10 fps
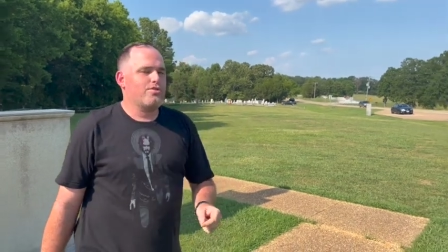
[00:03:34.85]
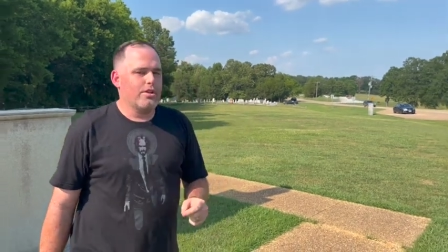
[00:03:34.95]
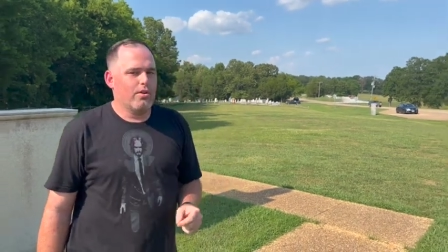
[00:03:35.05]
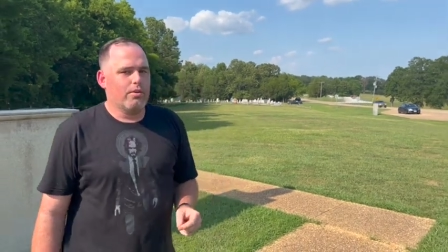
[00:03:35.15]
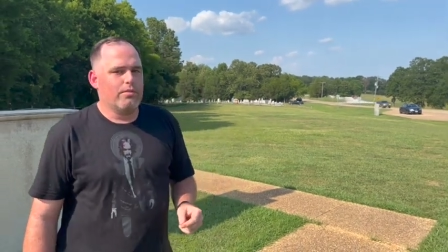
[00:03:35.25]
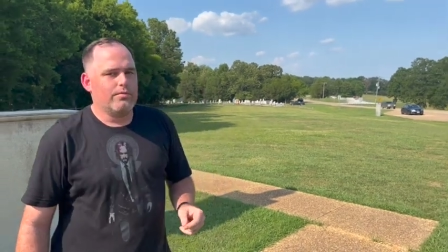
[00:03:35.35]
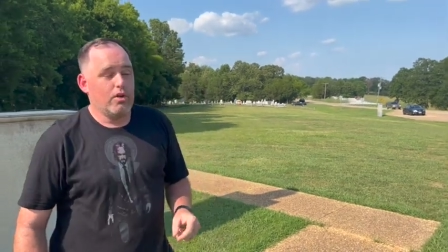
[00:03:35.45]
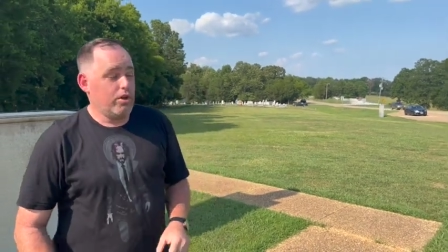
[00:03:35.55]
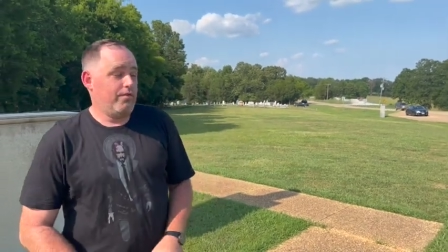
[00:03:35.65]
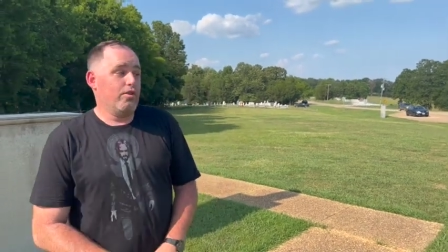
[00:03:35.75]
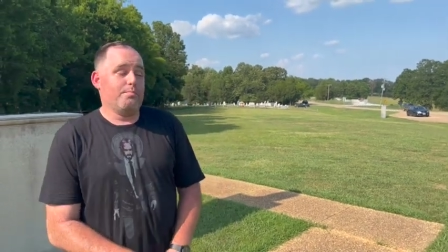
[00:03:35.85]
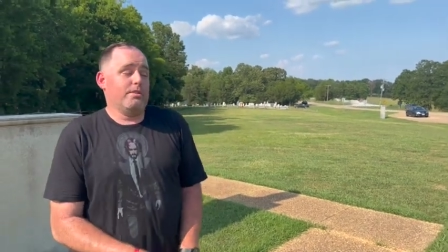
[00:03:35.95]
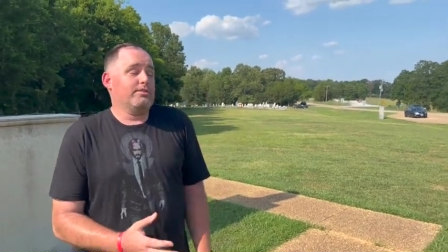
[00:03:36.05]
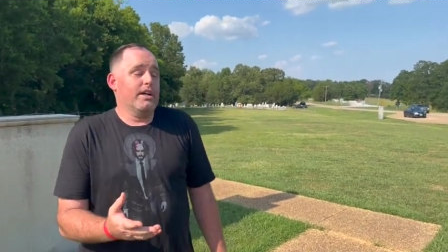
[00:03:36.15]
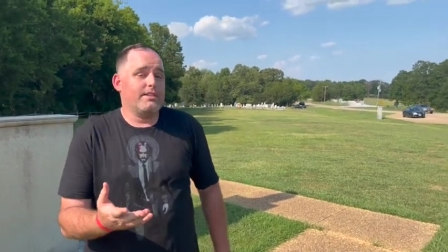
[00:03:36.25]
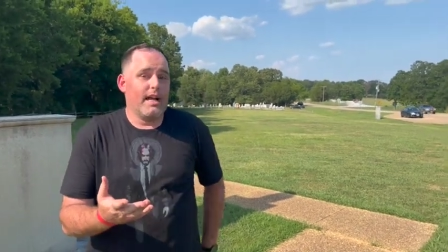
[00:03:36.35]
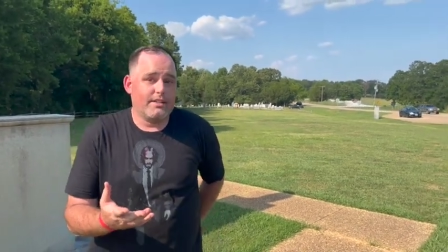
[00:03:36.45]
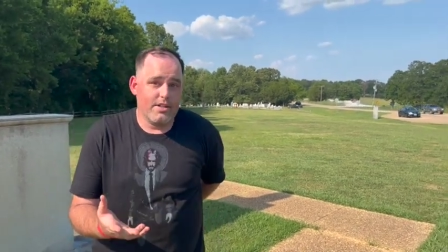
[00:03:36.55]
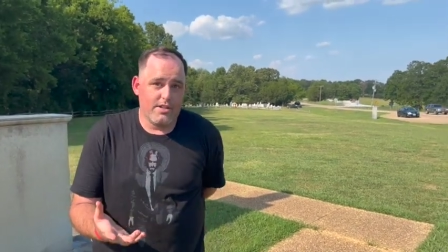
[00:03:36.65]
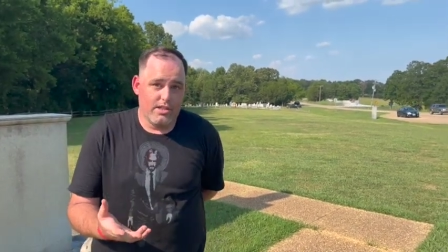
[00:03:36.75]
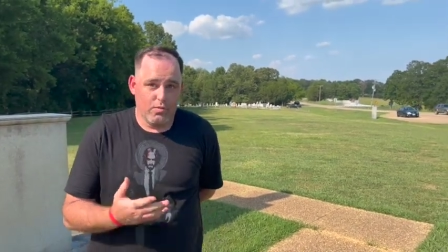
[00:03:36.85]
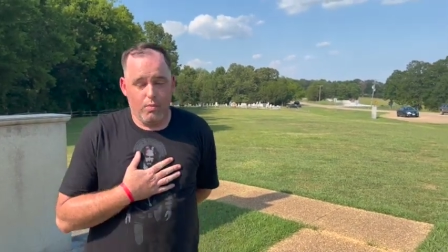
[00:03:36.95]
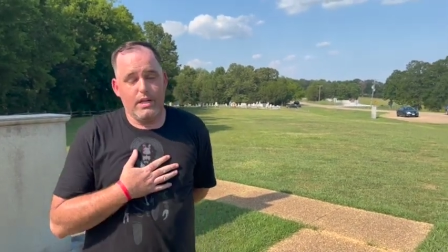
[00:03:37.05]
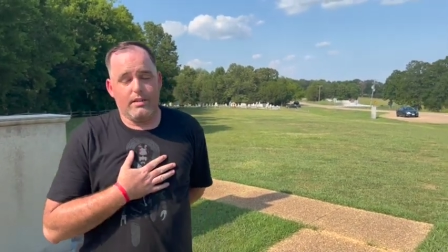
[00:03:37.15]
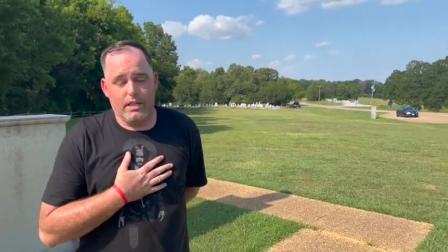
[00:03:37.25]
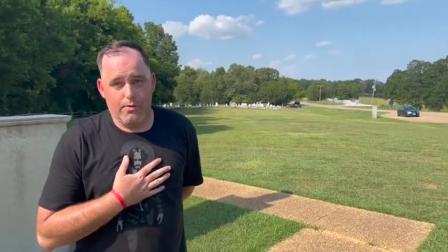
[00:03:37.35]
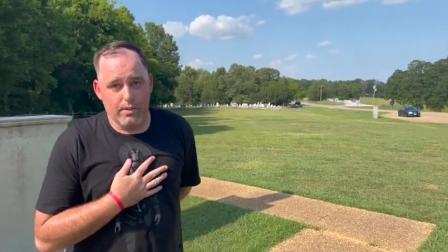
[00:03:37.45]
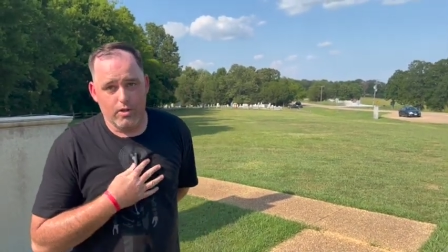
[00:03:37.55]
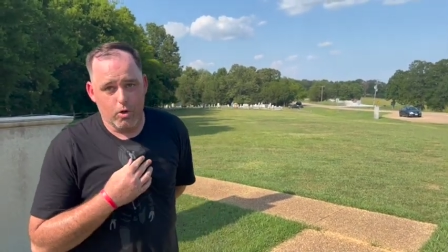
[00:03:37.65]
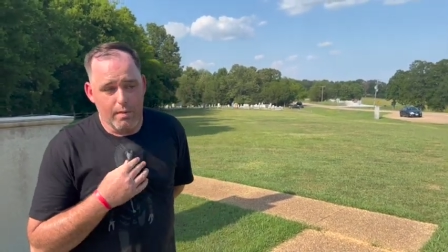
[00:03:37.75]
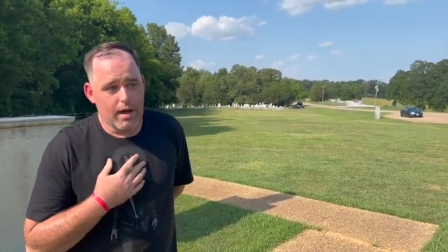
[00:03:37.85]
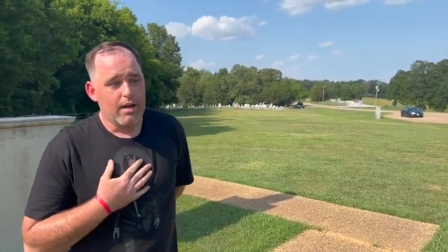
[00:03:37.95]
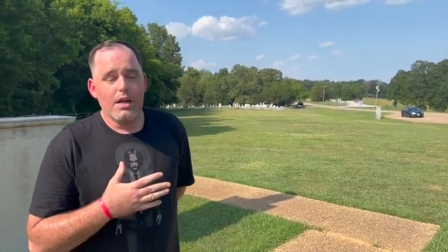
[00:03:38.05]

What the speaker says: general, the first military tactician that we know about.